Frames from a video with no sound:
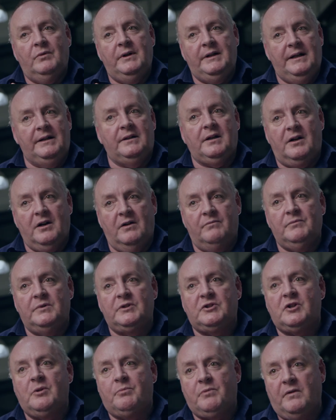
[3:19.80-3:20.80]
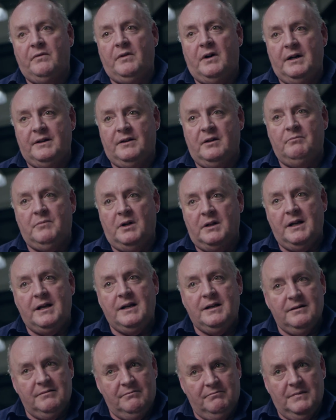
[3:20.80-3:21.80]
We need the governments to provide the money,
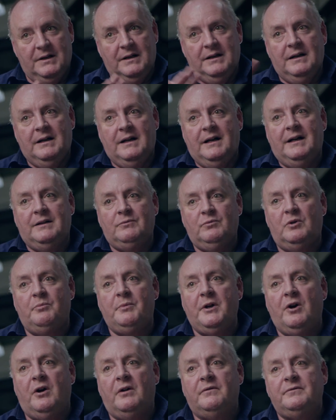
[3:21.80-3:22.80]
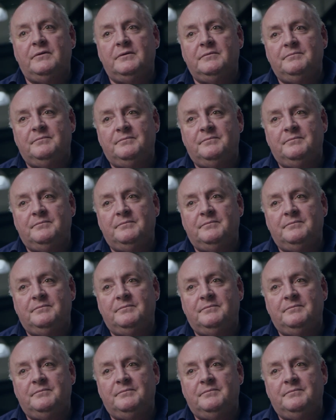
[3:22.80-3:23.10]
and we'll be off.